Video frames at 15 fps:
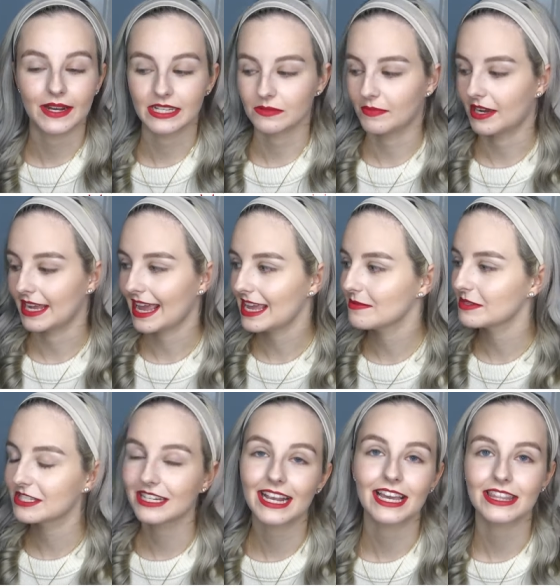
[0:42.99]
as my aim
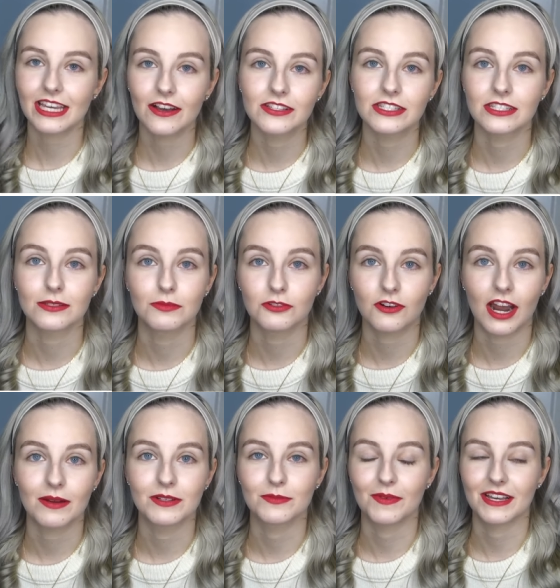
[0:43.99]
is to get a thousand
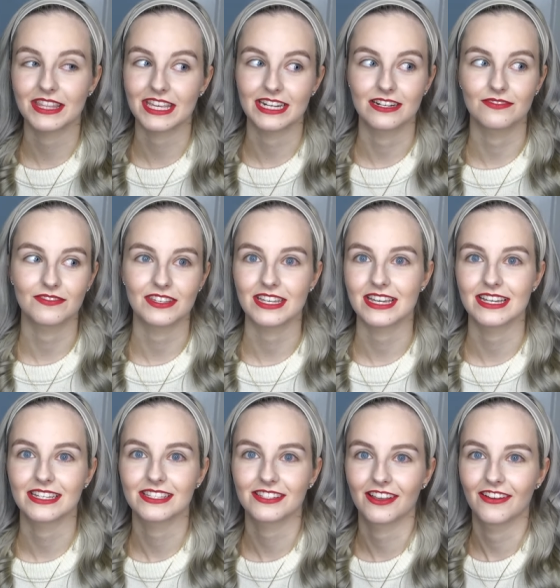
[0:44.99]
subscribers by the end of the
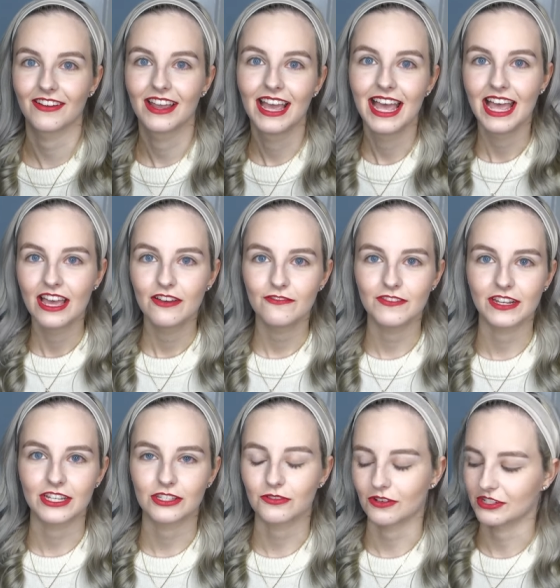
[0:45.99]
year, so
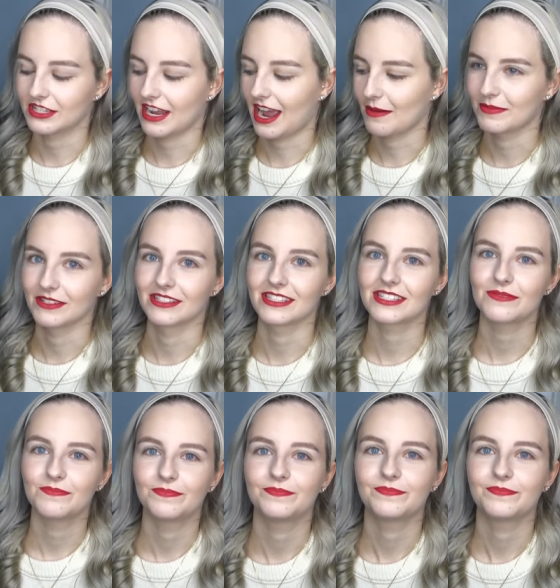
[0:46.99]
fingers crossed it happens.